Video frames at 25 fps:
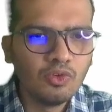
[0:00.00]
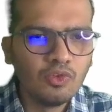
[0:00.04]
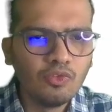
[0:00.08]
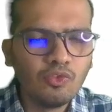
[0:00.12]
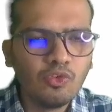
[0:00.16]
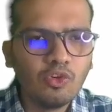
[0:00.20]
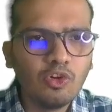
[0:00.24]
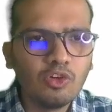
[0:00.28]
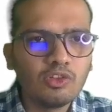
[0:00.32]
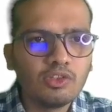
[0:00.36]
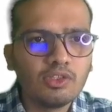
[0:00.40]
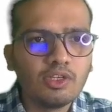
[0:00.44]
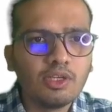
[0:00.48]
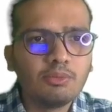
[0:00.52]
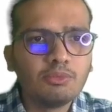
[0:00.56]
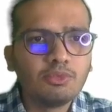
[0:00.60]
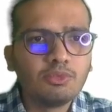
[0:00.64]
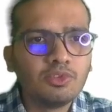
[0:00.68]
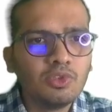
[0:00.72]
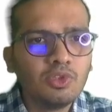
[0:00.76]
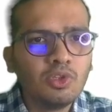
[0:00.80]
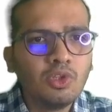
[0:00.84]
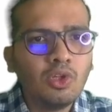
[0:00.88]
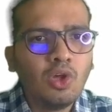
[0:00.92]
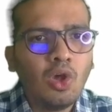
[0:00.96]
Fourth
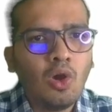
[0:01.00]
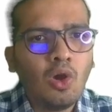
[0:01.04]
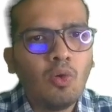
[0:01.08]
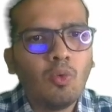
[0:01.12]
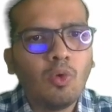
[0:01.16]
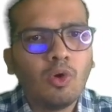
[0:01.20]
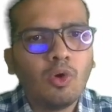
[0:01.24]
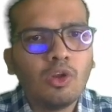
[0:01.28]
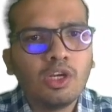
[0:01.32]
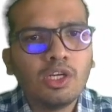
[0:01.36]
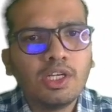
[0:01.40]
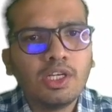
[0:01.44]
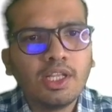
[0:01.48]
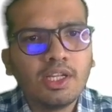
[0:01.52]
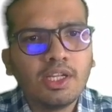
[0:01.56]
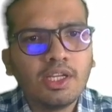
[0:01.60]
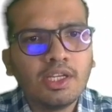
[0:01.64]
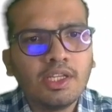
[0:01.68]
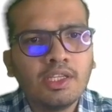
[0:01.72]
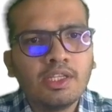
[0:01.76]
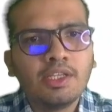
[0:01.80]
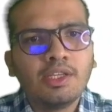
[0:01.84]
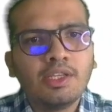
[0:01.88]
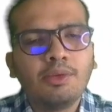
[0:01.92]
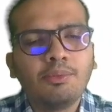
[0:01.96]
comes
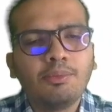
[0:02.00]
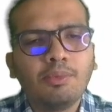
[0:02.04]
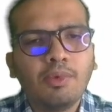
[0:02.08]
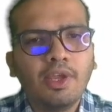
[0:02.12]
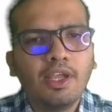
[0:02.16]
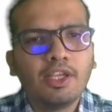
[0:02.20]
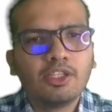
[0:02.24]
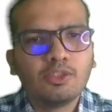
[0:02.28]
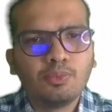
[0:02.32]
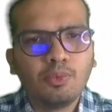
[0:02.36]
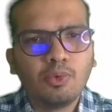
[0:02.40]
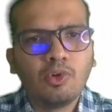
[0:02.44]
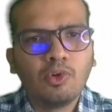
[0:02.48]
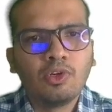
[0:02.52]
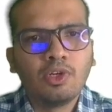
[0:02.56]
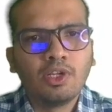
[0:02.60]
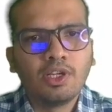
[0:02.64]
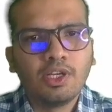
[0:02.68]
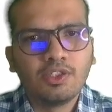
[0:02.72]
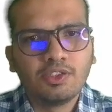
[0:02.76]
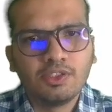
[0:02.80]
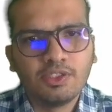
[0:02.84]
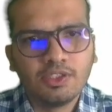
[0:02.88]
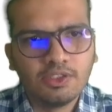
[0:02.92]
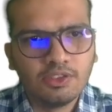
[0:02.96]
voluntary export
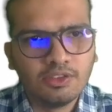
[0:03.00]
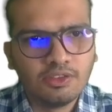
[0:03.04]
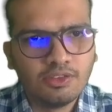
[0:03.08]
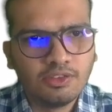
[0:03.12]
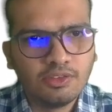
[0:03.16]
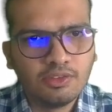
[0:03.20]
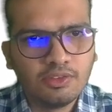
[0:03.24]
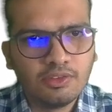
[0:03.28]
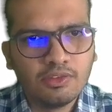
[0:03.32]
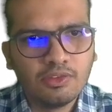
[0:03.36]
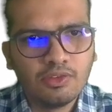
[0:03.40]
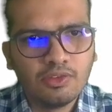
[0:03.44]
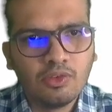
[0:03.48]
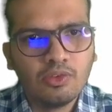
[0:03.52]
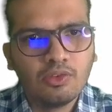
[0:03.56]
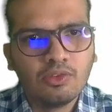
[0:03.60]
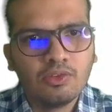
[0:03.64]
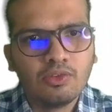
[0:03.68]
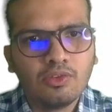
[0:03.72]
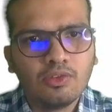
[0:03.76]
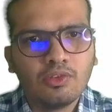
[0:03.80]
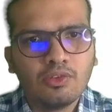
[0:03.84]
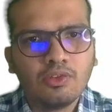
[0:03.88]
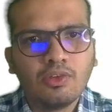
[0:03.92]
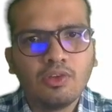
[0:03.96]
restraints.
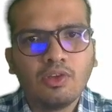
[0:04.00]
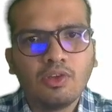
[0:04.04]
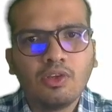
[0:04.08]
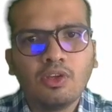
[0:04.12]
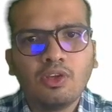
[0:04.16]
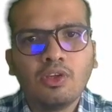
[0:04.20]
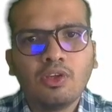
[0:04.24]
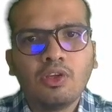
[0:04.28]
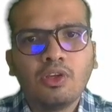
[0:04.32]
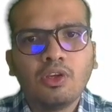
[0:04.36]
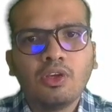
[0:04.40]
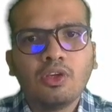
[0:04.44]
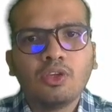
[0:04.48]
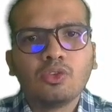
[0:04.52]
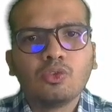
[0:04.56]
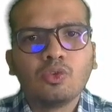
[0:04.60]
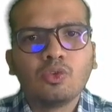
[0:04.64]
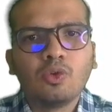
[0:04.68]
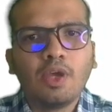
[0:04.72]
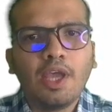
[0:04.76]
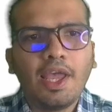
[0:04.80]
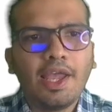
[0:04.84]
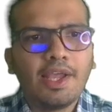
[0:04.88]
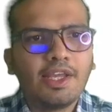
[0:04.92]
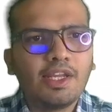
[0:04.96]
So
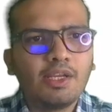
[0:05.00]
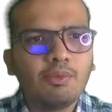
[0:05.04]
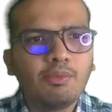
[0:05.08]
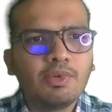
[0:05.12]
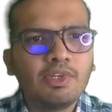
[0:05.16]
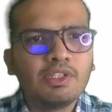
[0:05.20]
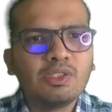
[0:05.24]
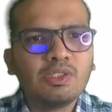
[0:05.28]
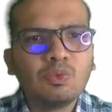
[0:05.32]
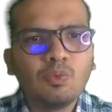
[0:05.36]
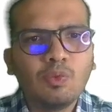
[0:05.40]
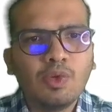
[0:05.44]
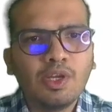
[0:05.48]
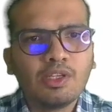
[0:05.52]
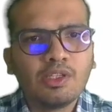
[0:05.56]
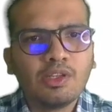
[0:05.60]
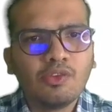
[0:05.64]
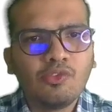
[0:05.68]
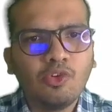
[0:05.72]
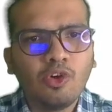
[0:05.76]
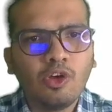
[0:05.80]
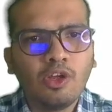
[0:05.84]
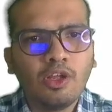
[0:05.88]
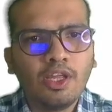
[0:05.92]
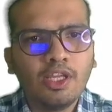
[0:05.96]
agreements where the
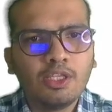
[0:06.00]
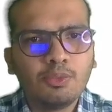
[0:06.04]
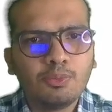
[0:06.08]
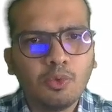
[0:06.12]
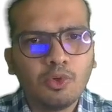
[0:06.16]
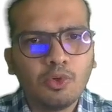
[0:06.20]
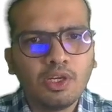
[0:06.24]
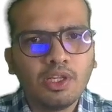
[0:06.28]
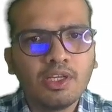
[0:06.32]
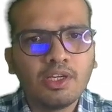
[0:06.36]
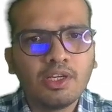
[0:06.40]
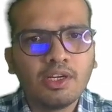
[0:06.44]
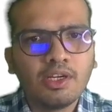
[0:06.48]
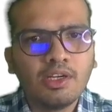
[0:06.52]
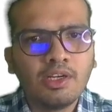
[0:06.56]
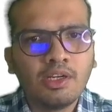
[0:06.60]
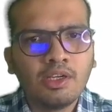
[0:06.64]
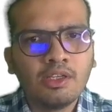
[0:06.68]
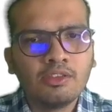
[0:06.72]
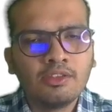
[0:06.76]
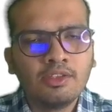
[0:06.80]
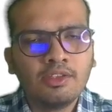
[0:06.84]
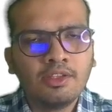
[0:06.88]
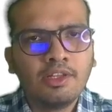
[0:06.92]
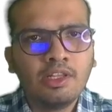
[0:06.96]
exporting
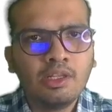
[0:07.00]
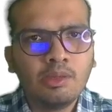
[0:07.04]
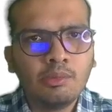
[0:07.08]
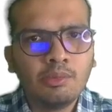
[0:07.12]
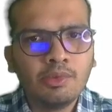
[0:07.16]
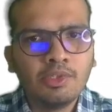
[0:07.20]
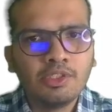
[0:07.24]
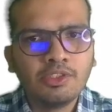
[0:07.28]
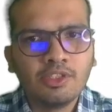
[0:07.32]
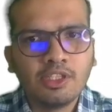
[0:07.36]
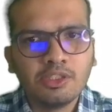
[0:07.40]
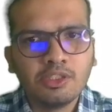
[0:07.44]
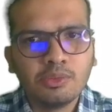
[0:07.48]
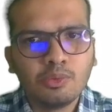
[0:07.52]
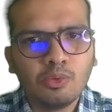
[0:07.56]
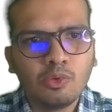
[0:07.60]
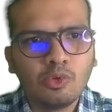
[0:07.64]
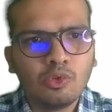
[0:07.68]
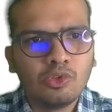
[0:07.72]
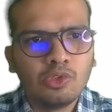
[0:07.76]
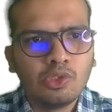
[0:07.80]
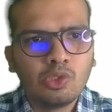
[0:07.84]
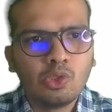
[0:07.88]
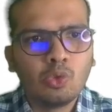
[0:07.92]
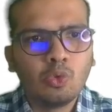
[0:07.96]
countries limits
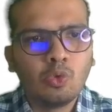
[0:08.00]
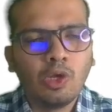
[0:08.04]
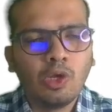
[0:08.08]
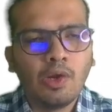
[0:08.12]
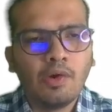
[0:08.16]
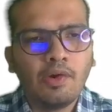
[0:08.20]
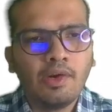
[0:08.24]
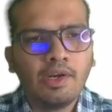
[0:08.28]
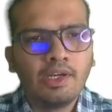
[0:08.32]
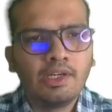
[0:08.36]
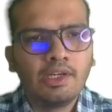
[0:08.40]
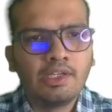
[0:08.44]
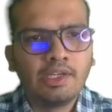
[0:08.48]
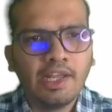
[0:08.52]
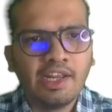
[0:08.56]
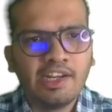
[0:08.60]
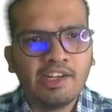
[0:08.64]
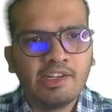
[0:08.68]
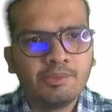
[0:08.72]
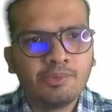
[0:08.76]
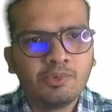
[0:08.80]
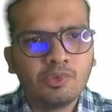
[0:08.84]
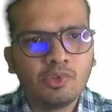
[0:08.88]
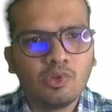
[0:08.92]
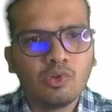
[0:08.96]
export to avoid
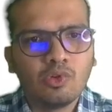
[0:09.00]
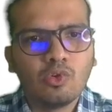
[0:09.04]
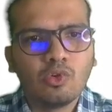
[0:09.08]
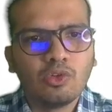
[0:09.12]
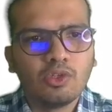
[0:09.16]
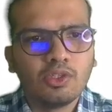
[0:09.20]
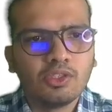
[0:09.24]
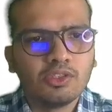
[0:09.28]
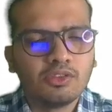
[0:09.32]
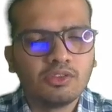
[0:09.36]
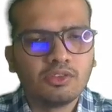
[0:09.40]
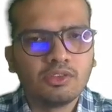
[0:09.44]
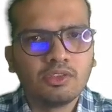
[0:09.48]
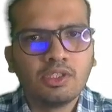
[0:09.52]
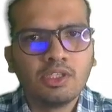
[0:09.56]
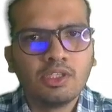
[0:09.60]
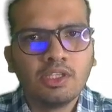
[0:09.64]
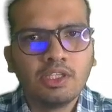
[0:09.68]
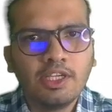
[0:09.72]
tariffs or quotas.